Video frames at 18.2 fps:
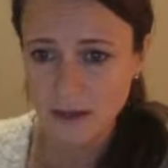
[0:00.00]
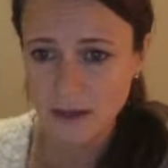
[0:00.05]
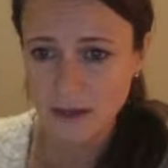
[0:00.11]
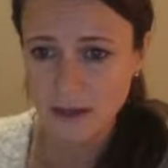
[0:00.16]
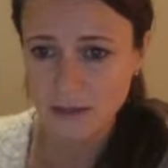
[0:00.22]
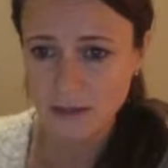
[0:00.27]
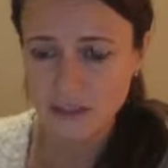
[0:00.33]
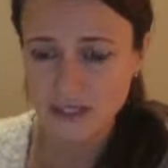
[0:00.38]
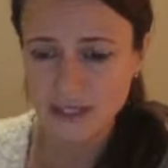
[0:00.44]

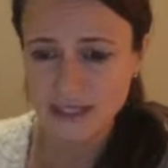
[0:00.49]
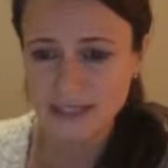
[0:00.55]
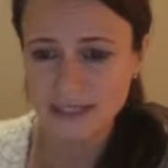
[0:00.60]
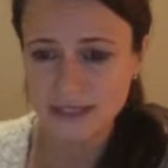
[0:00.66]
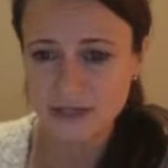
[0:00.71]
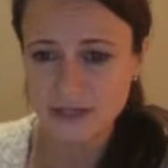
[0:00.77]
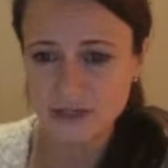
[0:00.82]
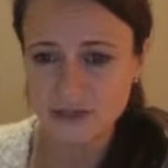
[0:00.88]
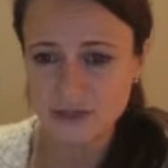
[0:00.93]
Shelley said,
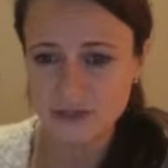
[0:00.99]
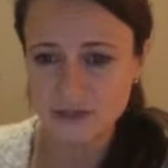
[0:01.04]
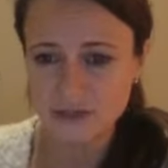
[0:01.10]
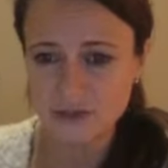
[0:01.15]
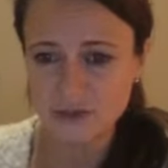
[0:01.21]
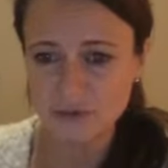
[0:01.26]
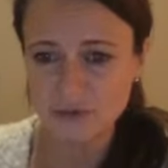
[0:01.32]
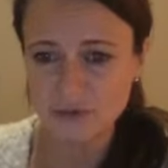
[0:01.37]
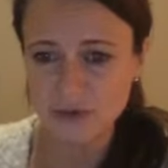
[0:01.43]
I used to
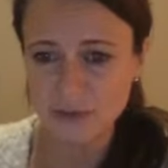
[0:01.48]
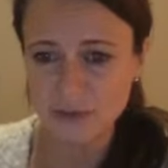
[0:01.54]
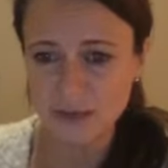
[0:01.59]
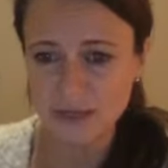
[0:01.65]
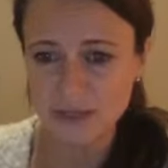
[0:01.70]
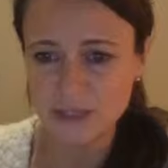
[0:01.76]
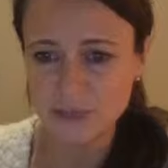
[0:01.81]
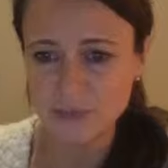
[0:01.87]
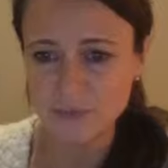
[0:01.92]
struggle going
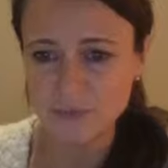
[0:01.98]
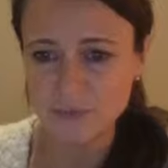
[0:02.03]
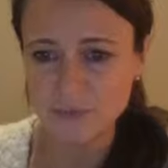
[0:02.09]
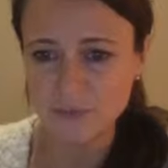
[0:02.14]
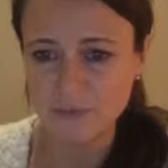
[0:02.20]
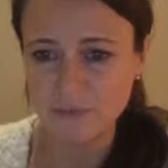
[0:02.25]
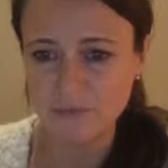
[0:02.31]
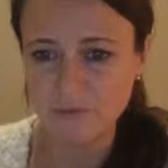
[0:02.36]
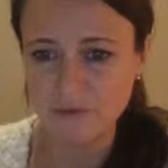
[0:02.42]
into a
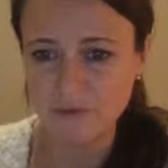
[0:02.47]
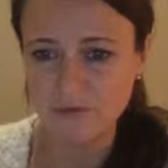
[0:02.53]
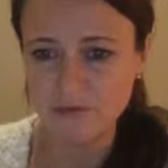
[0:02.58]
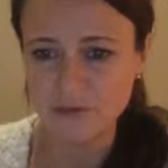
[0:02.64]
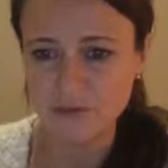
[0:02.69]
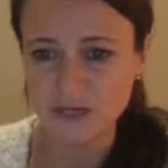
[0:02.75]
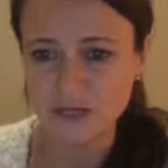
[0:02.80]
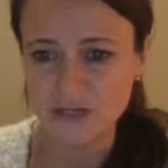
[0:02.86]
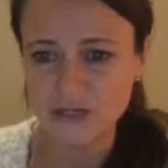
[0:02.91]
room full of
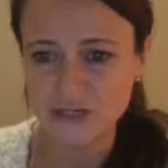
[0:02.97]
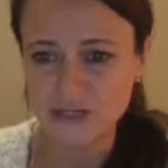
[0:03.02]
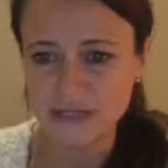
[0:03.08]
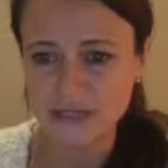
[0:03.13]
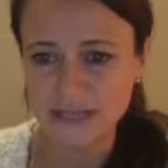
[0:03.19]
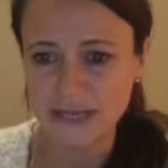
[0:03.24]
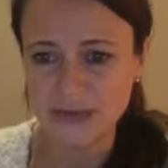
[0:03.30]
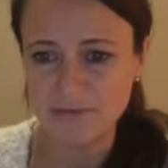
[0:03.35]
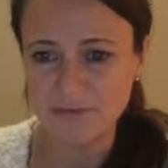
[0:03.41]
strangers
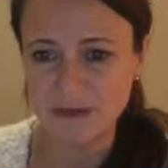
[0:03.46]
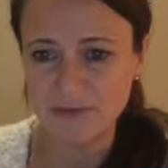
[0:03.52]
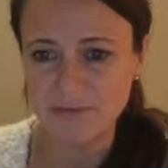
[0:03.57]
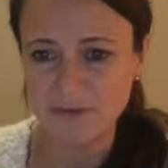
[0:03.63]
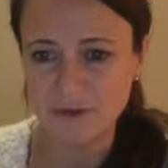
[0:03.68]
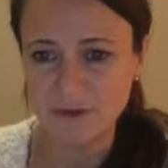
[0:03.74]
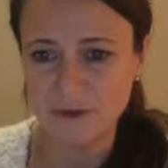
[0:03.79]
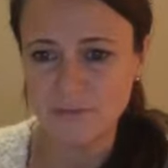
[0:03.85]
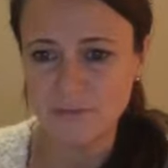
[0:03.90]
and even
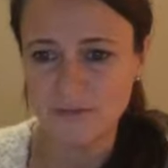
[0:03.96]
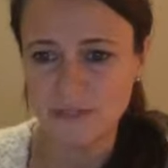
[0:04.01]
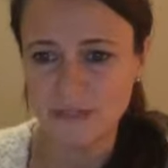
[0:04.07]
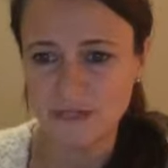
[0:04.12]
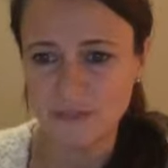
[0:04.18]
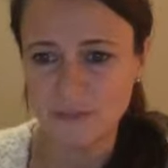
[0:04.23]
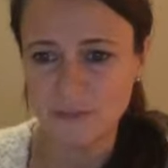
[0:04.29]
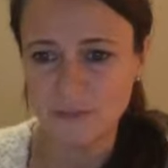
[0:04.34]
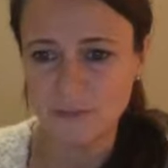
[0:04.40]
having a
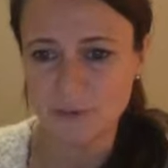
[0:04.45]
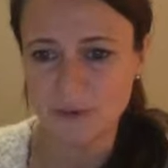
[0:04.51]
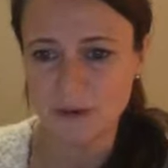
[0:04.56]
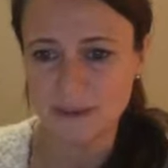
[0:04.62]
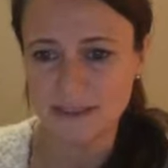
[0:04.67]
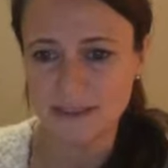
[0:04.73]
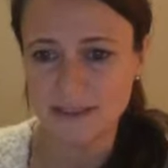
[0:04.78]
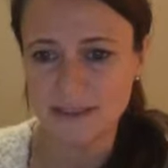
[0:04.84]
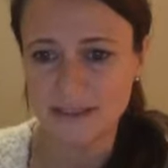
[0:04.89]
conversation with a
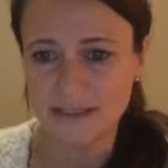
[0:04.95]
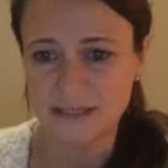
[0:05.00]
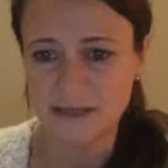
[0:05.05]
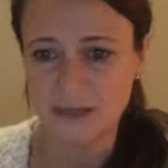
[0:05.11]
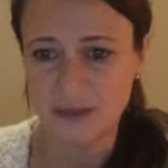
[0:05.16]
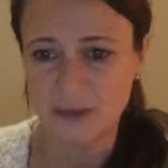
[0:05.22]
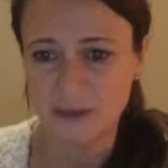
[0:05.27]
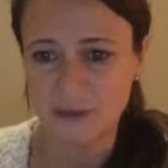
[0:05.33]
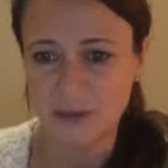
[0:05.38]
person I didn't
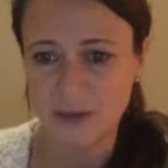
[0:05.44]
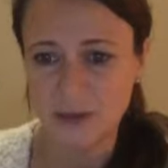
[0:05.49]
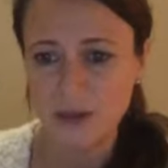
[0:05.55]
know.